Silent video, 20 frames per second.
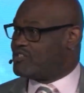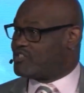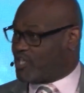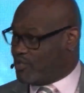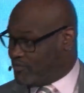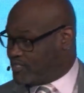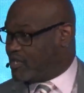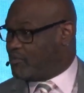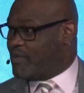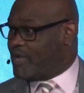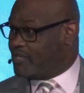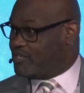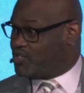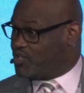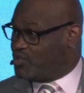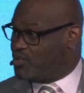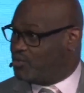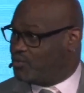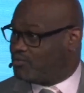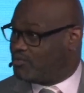He was getting ready to
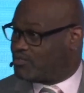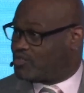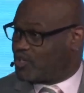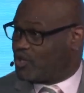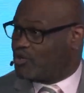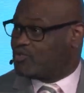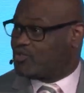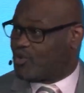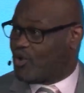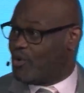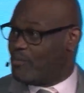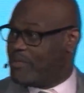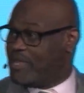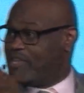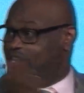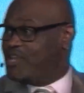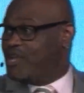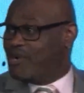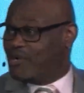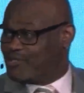do surgery on me
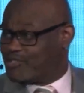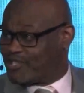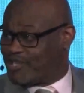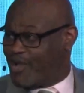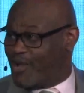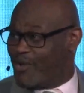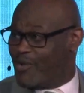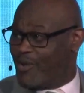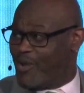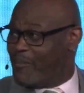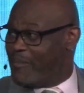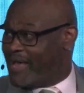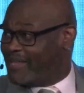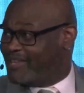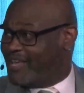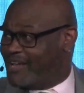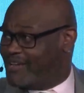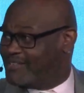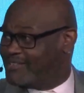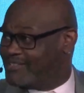years ago on my
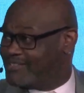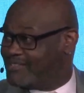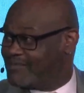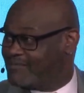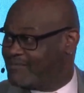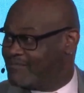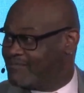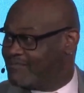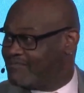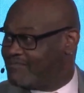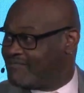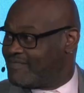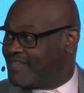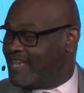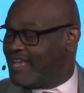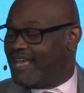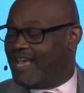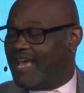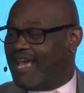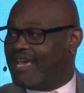lungs.
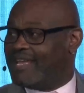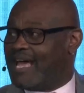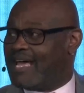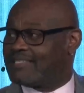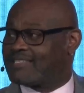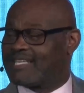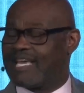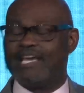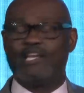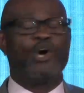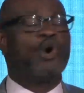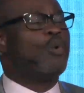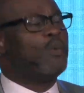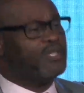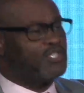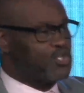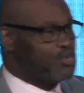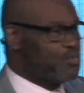And I said, who would you